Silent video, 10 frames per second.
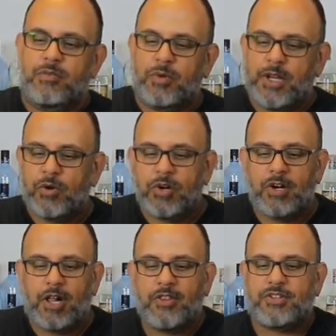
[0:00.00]
When I
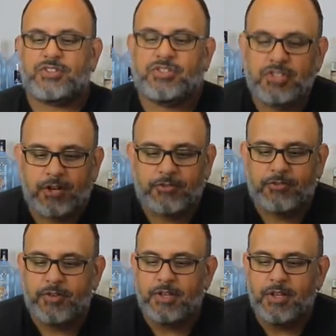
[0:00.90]
ordered all this
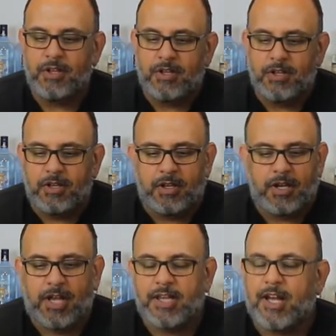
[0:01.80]
stuff,
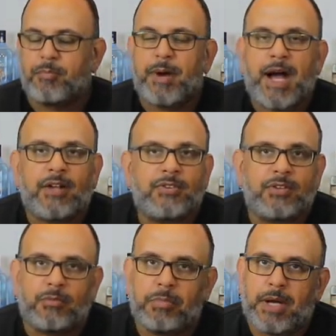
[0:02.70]
and I got
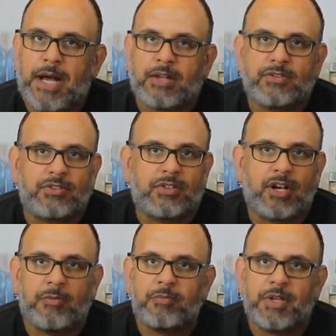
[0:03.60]
boxes and boxes
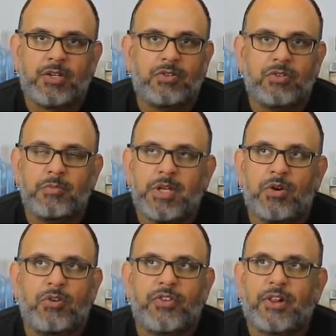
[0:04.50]
coming to me
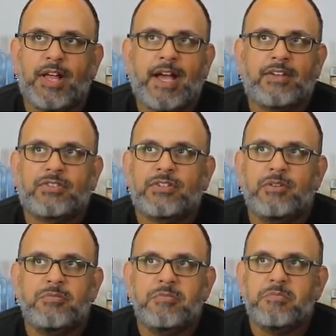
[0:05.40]
over the last
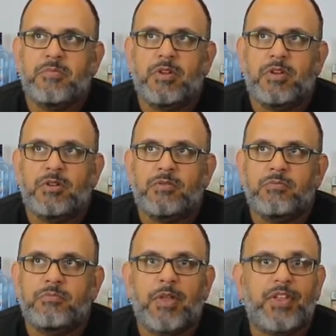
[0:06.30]

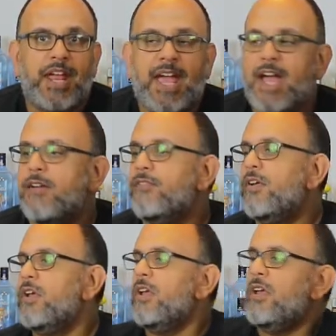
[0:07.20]
month and a half,
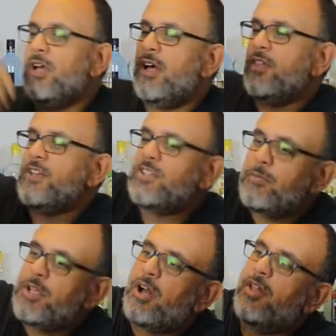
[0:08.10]
they
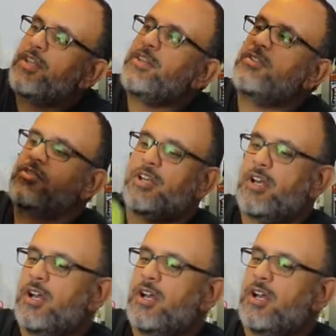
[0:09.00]
sent me all these